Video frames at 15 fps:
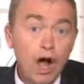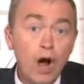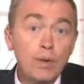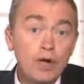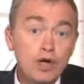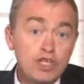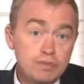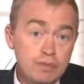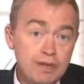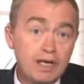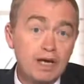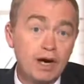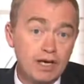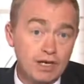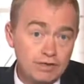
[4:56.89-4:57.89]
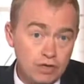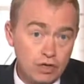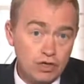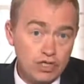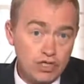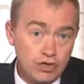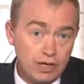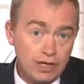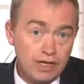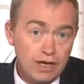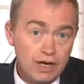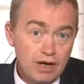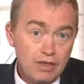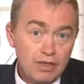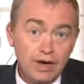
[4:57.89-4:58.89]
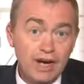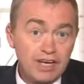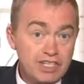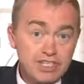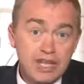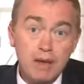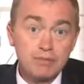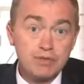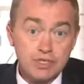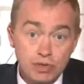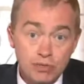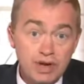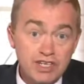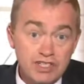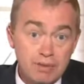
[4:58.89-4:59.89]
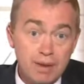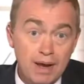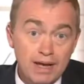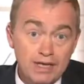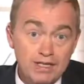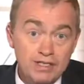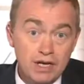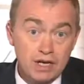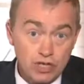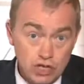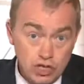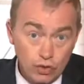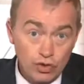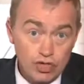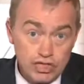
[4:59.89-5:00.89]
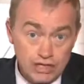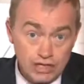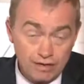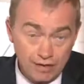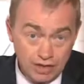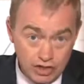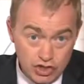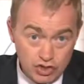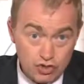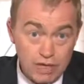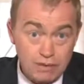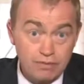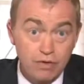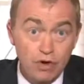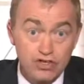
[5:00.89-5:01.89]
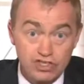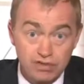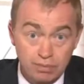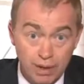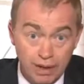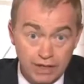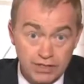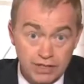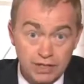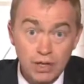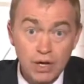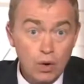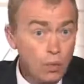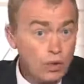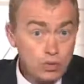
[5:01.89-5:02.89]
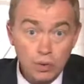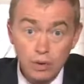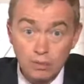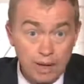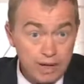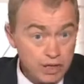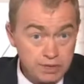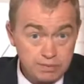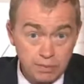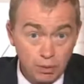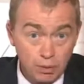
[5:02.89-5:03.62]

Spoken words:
Are we going to be the kind of country that accepts Theresa May's choice of an extreme version of Brexit, which will make us